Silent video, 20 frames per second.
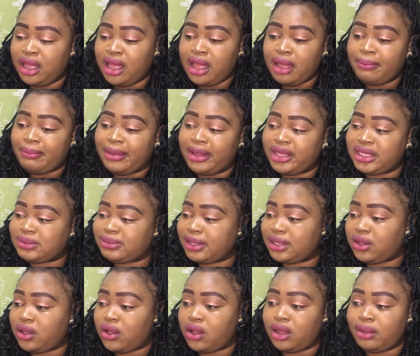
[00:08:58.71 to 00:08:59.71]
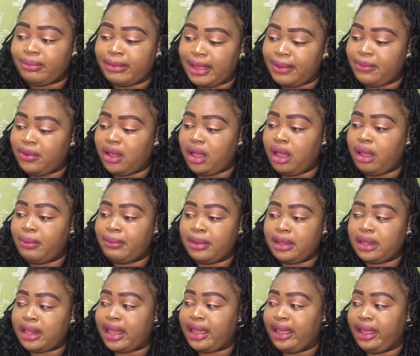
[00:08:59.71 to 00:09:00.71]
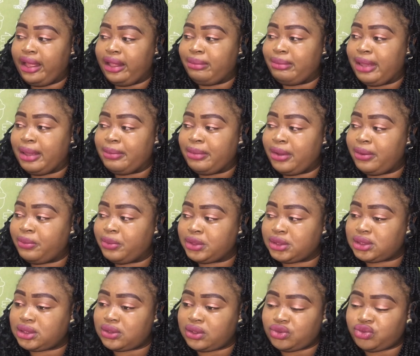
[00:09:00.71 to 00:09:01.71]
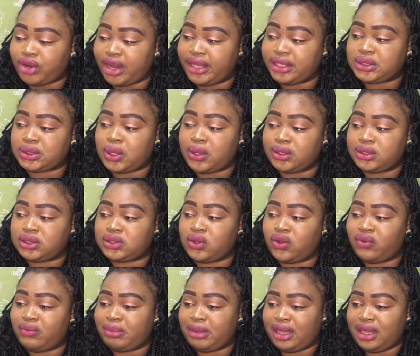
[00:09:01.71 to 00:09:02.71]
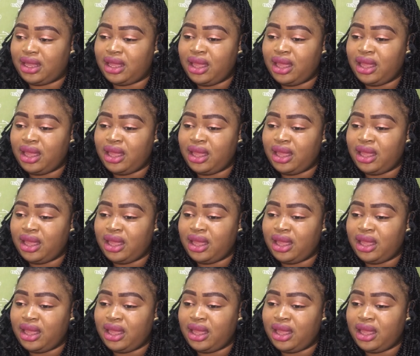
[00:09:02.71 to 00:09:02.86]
My husband called my mom and my mom was trying to console me.